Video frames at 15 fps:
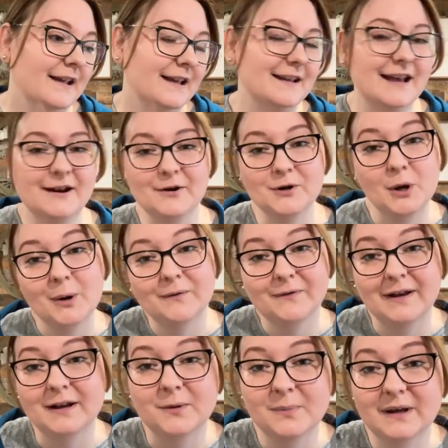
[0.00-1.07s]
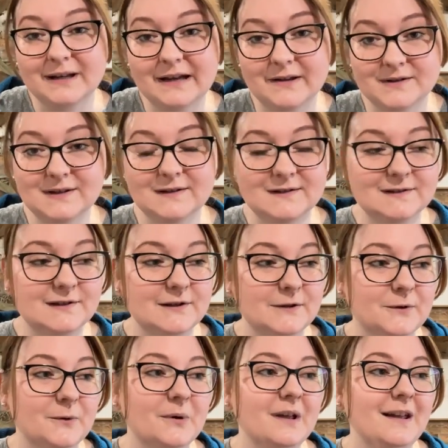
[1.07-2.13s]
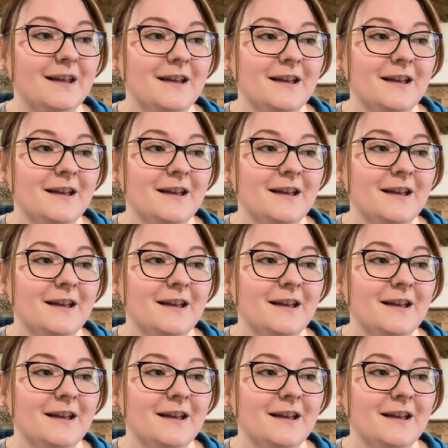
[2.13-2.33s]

And I don't know if anybody else is too.